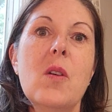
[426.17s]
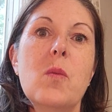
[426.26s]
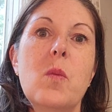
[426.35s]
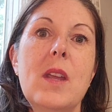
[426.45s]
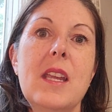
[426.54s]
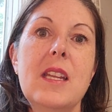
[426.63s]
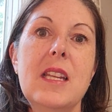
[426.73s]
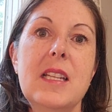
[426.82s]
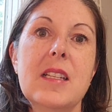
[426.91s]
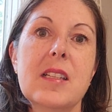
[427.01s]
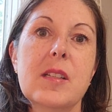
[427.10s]
we
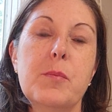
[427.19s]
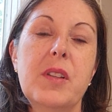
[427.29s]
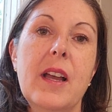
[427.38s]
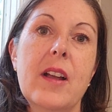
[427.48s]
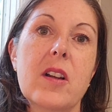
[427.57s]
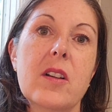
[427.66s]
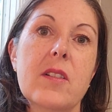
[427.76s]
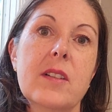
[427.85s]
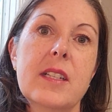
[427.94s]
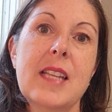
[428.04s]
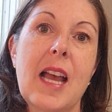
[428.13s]
need to supply our
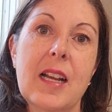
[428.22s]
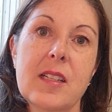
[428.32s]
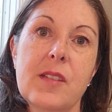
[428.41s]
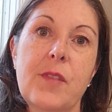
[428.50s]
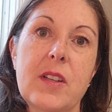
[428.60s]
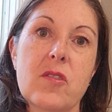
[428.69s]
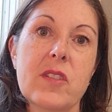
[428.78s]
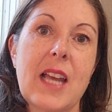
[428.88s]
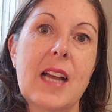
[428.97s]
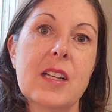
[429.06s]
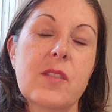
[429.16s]
federal
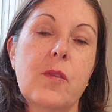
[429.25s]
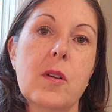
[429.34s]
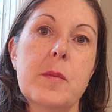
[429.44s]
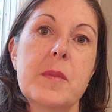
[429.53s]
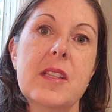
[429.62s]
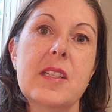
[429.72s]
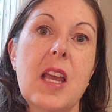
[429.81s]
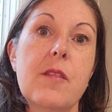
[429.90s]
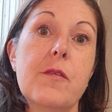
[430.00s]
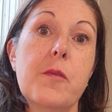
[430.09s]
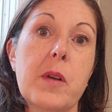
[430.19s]
tax forms, the
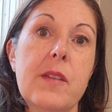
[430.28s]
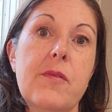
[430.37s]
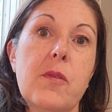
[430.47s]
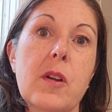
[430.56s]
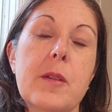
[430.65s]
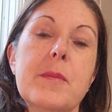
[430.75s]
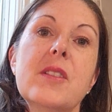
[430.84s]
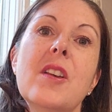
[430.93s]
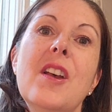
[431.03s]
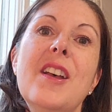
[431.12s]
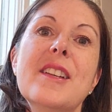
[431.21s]
1040 forms.
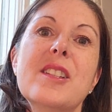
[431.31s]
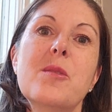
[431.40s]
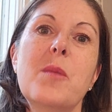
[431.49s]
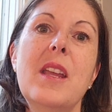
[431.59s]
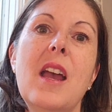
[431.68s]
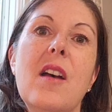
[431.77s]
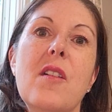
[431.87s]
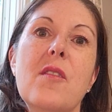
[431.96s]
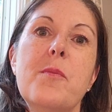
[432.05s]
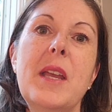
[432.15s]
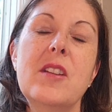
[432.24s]
So we
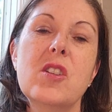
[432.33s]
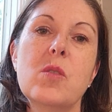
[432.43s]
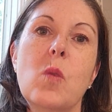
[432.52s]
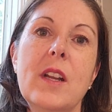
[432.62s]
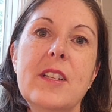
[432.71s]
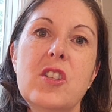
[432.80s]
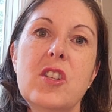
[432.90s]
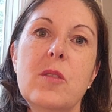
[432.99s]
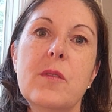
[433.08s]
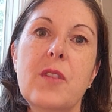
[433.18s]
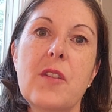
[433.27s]
have pages 1 and
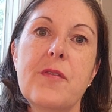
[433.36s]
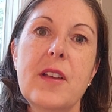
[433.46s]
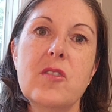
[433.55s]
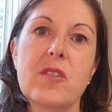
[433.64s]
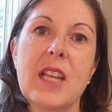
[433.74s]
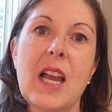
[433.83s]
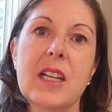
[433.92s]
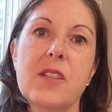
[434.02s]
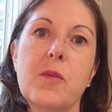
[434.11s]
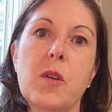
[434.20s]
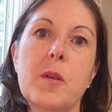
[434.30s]
2 of our federal
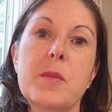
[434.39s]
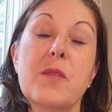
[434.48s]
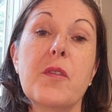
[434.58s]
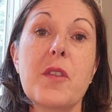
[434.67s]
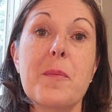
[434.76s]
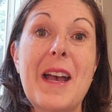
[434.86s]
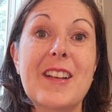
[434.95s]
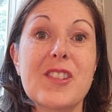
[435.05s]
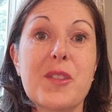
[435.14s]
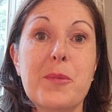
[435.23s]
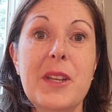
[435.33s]
tax forms for the
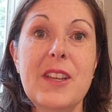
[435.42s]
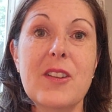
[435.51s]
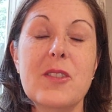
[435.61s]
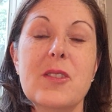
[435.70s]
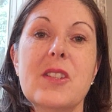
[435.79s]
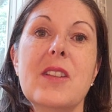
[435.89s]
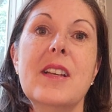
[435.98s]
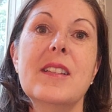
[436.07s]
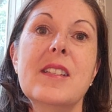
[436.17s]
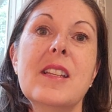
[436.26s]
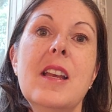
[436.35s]
past 3 years. So that's